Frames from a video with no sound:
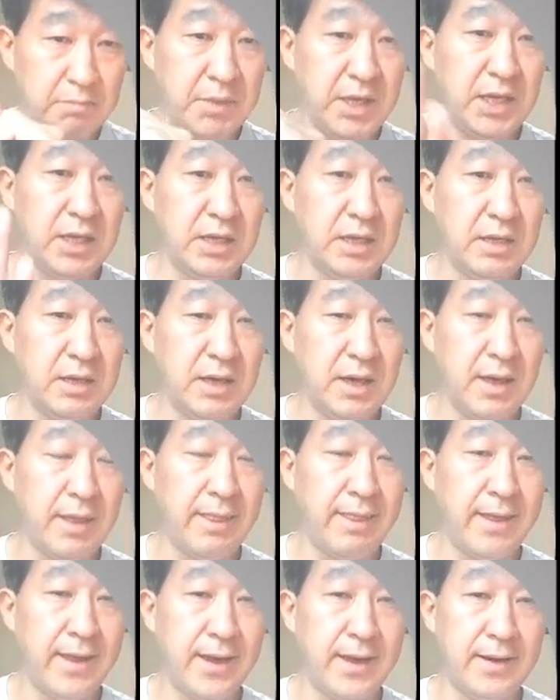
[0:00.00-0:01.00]
me,
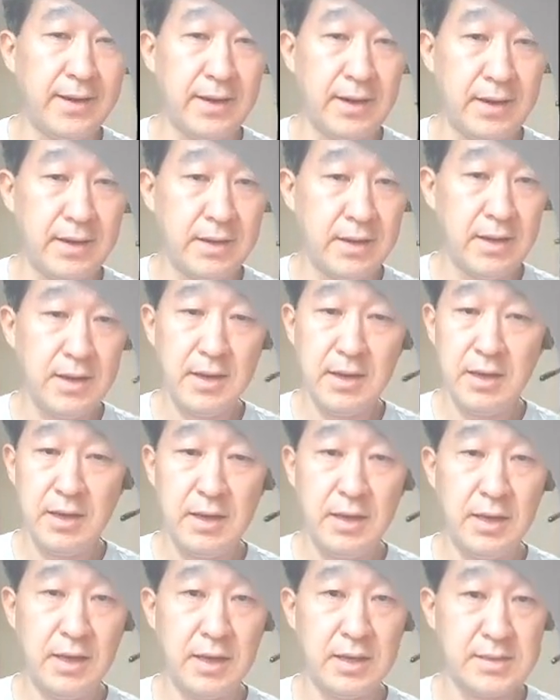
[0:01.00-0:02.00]
and then
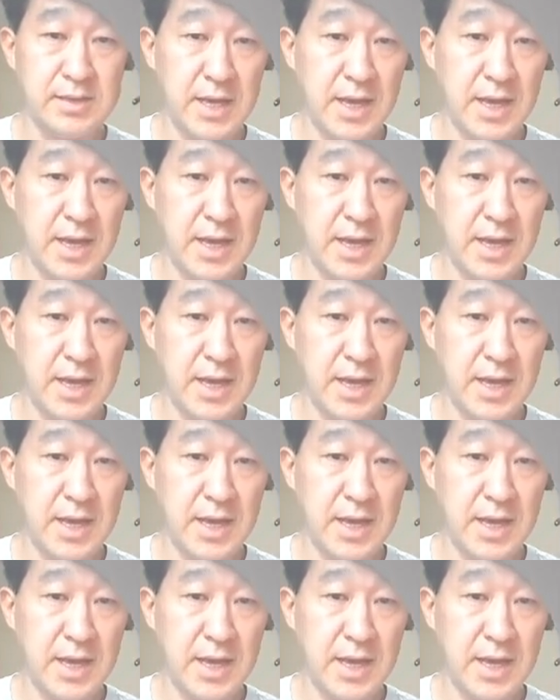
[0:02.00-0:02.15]
it is